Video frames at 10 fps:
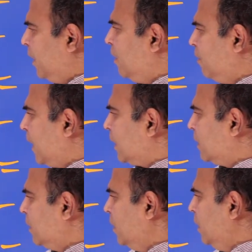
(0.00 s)
medium
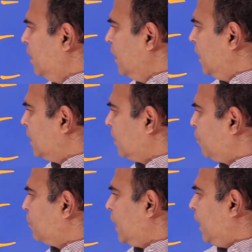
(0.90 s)
bags is,
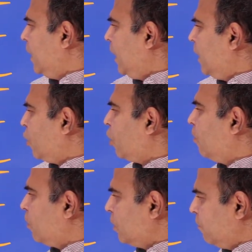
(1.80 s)
suppose I talk
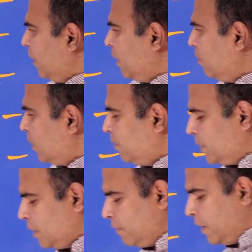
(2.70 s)
about the variable, the
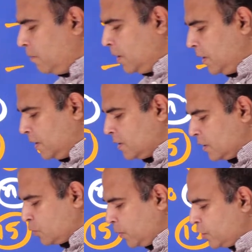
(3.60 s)
missing variable in this
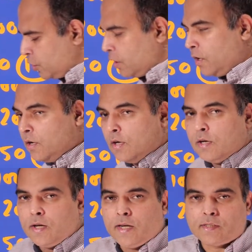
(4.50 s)
situation
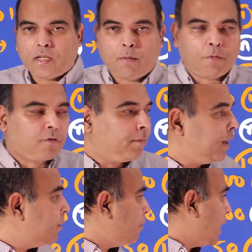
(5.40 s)
is the number of
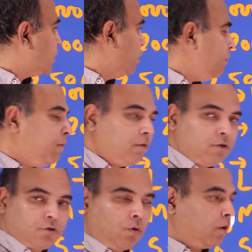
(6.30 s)
medium bags you have
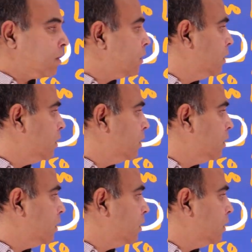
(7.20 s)
sold.